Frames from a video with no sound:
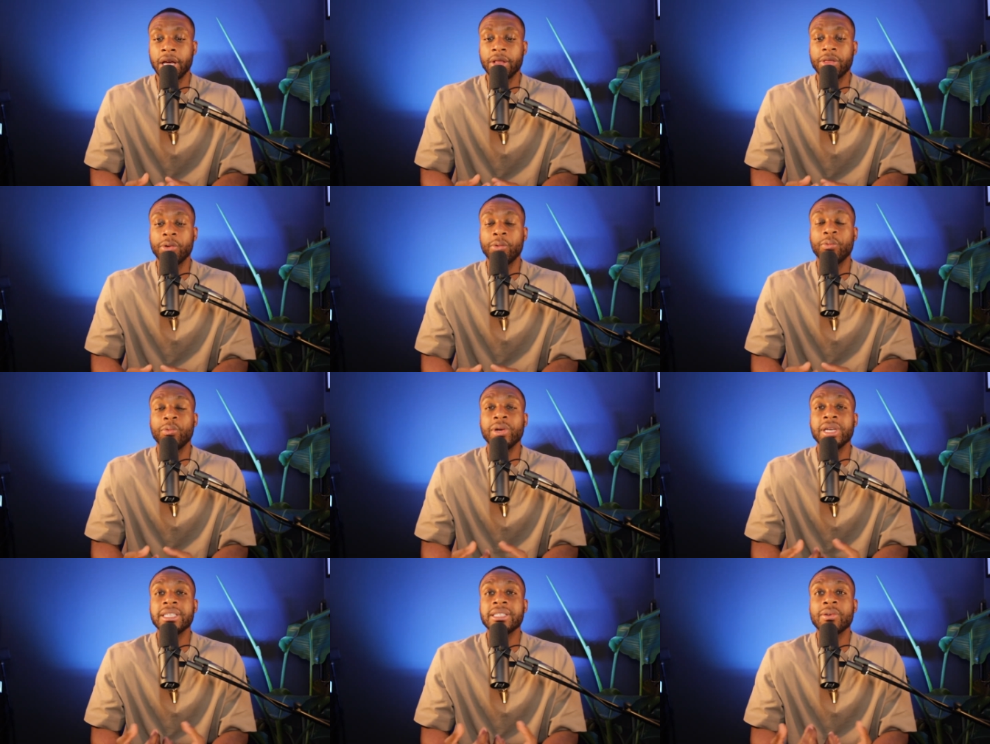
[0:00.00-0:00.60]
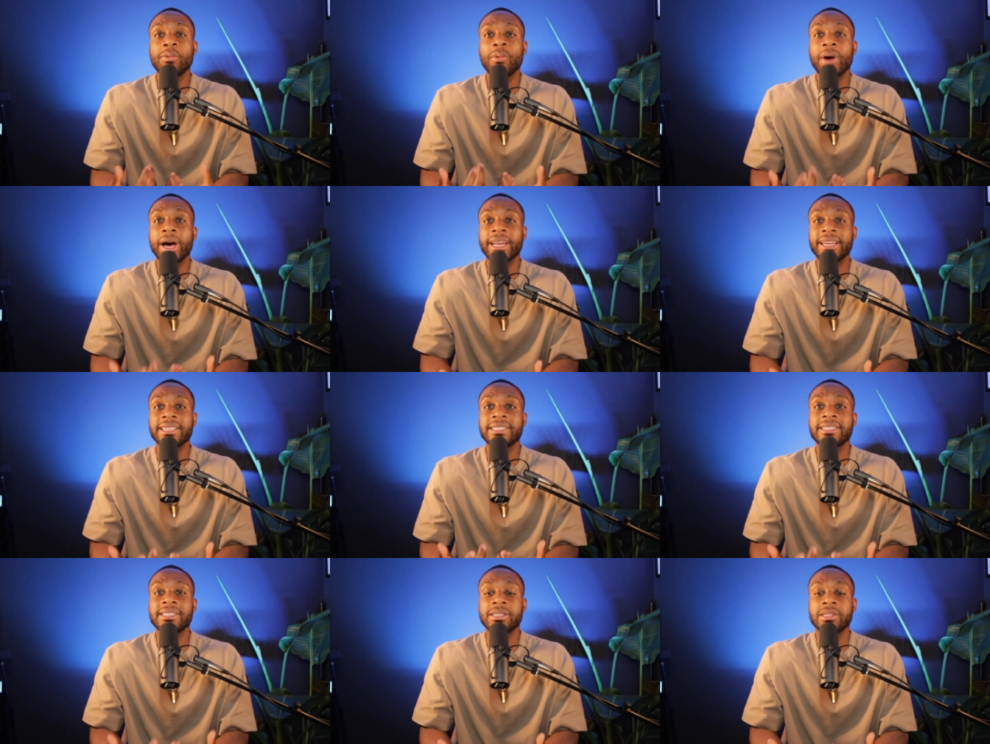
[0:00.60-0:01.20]
The reason why
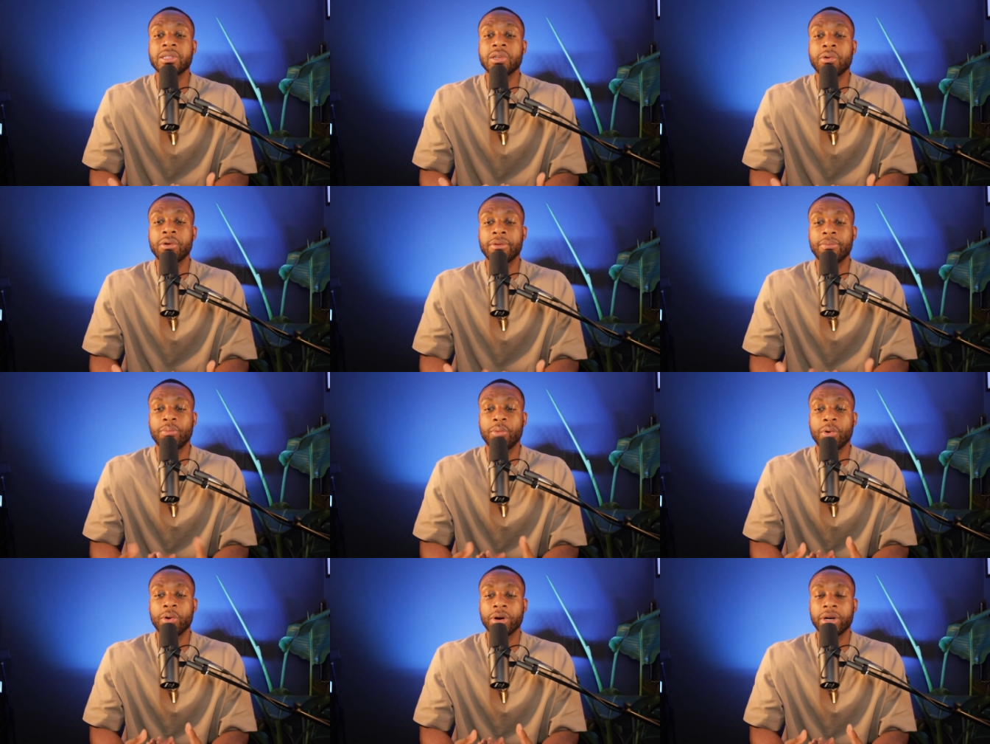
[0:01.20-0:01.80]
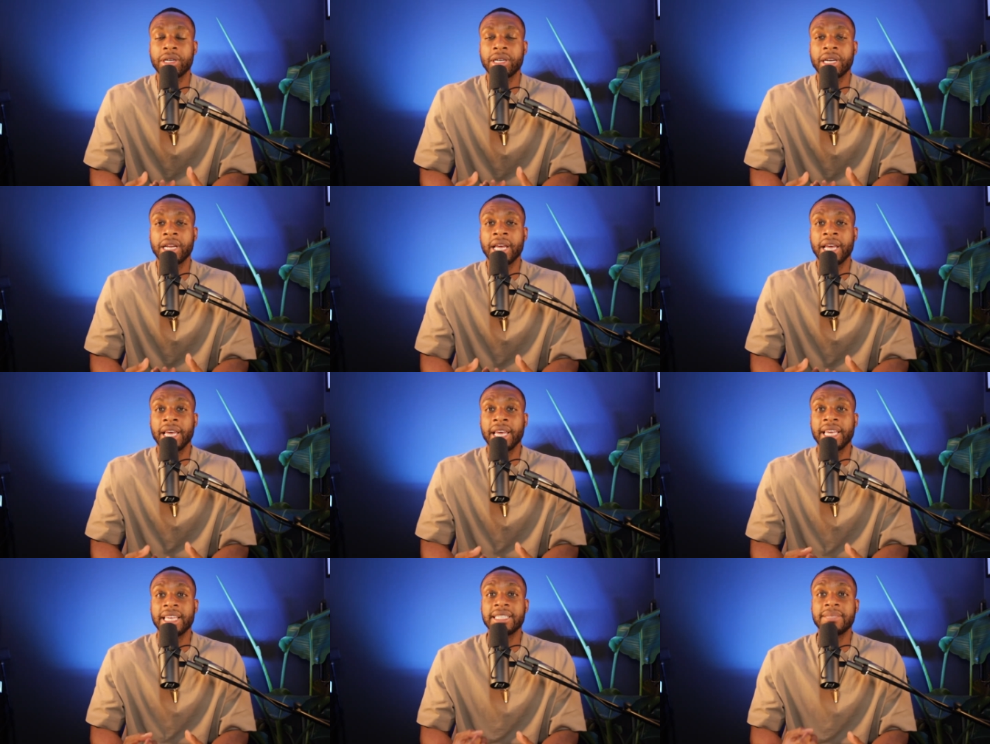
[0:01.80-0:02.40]
this is so important
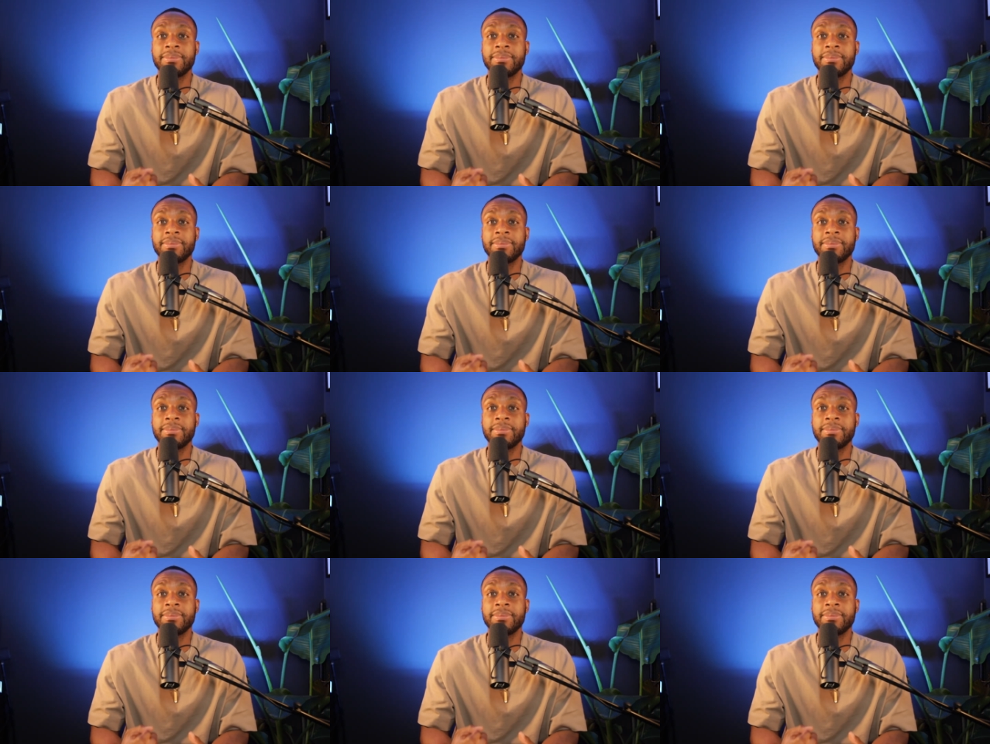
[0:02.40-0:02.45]
is